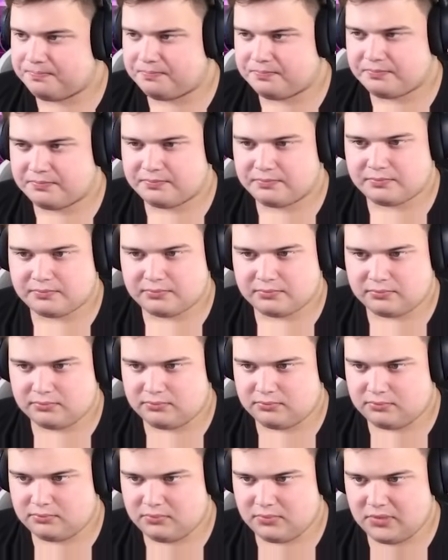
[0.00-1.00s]

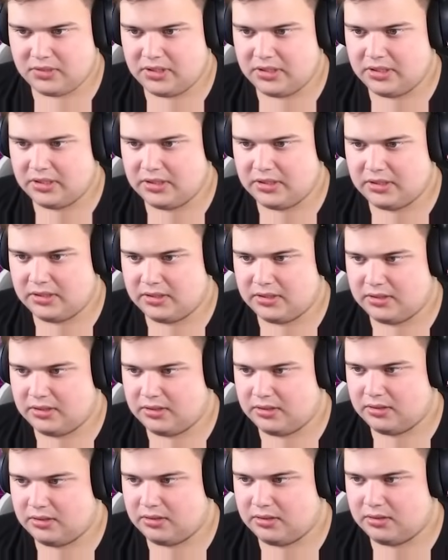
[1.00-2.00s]

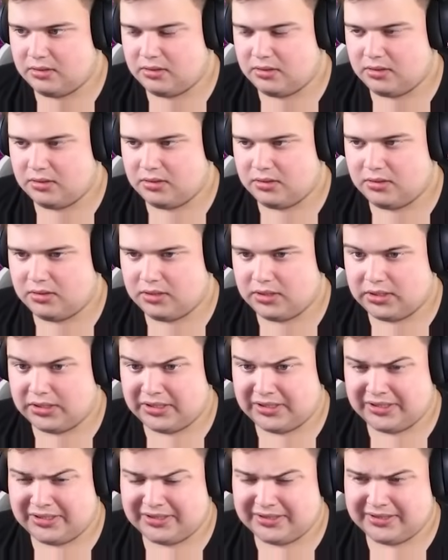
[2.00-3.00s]

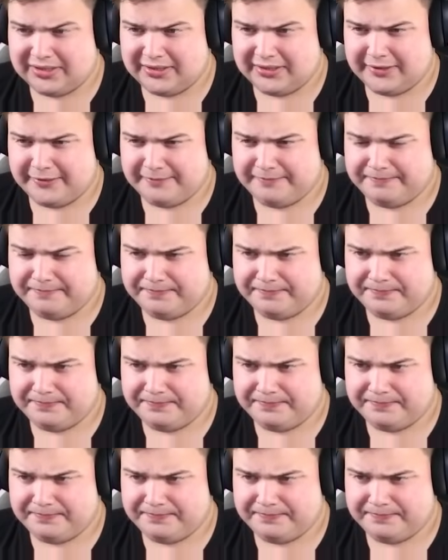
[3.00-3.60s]
No one is speaking in this clip.